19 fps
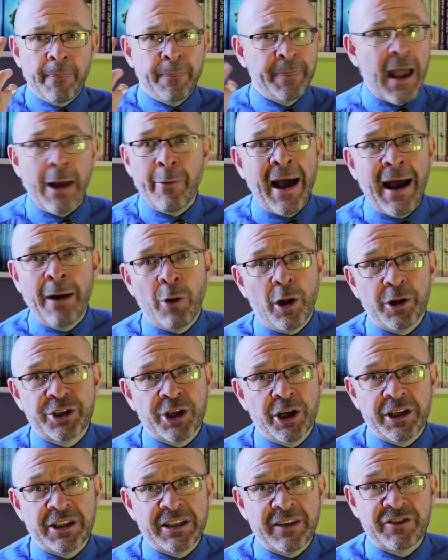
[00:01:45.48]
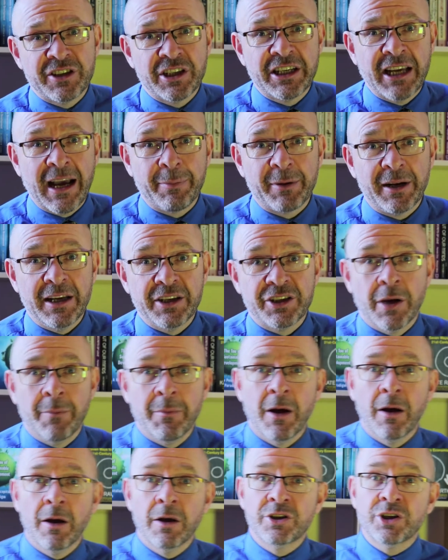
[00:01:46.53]
There are alternatives to
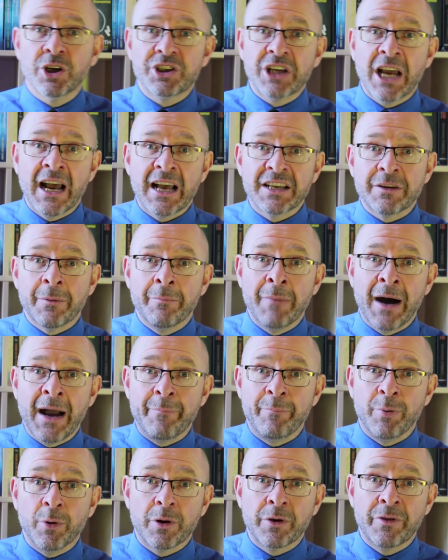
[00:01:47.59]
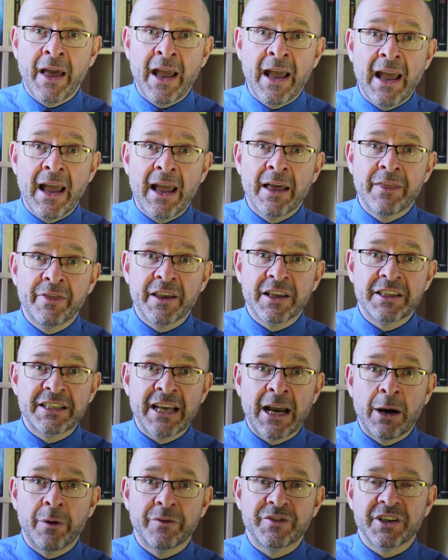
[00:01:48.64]
capitalism, such as my book there, The
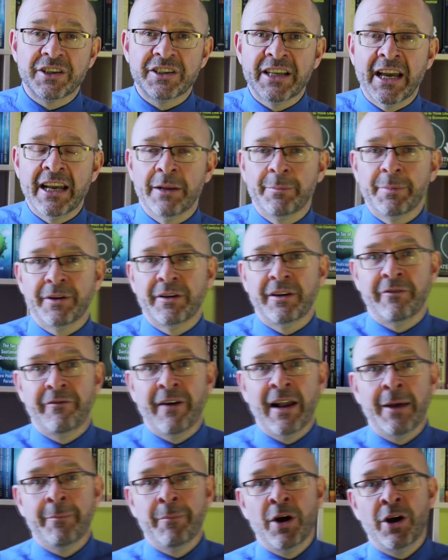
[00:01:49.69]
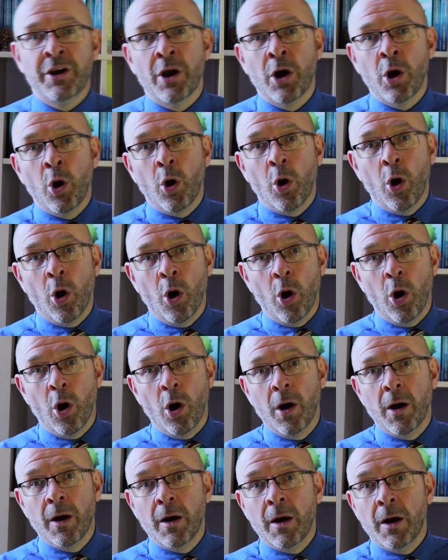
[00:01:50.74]
Tao of Sustainable Development,
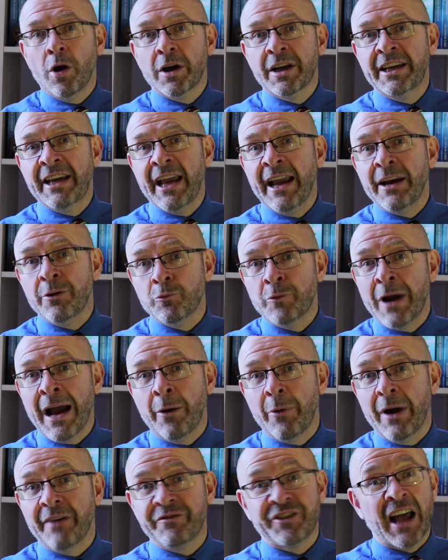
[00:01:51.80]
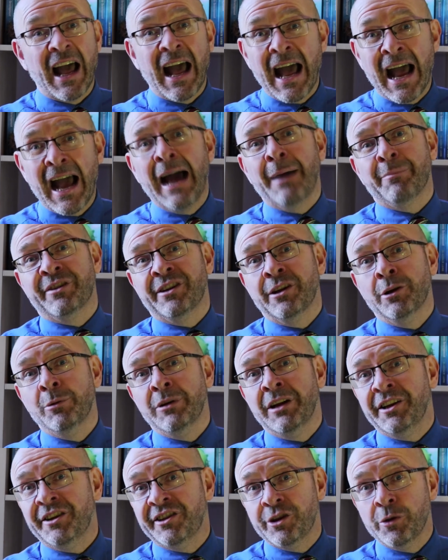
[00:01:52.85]
or Kate Raworth's
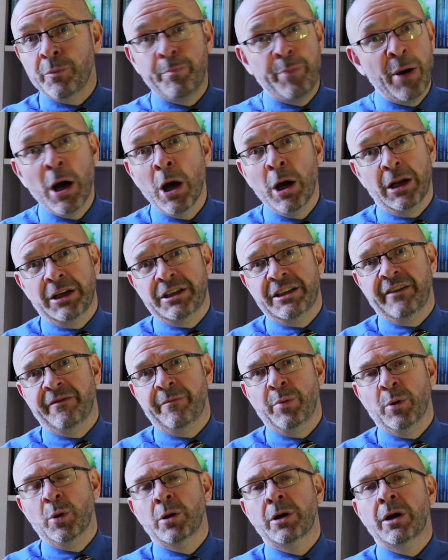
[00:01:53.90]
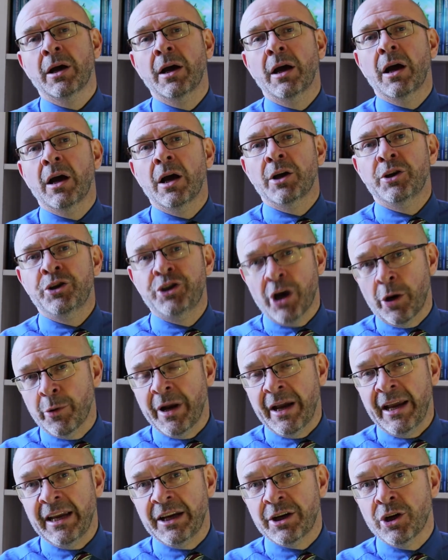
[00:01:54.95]
absolutely superlative book,
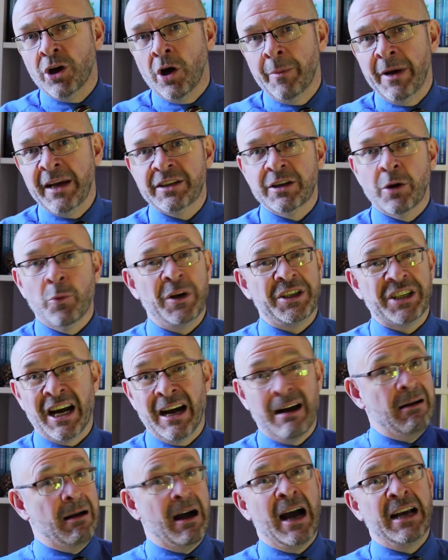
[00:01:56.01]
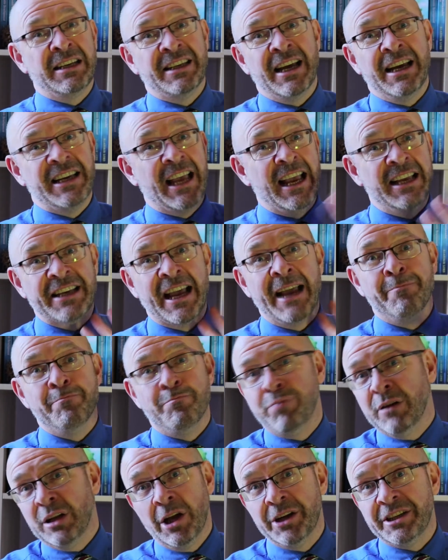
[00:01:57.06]
Donut Economics, which I say is a
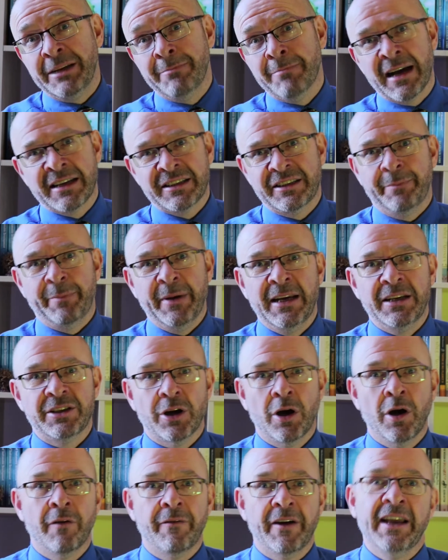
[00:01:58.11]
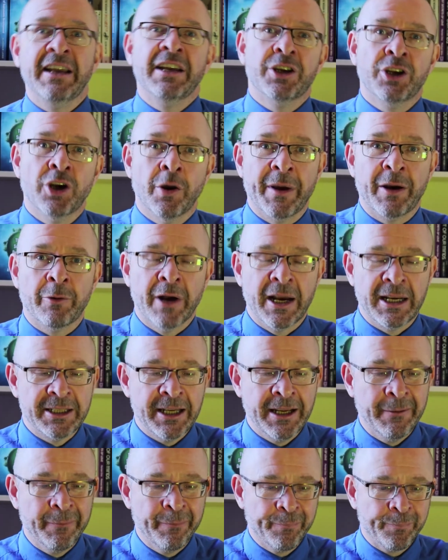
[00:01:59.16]
bloody masterpiece of economic
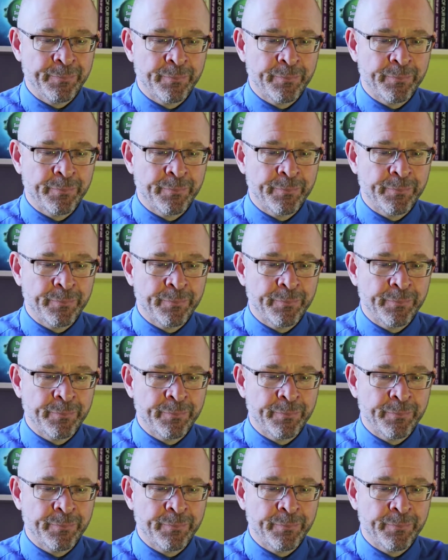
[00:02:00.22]
writing.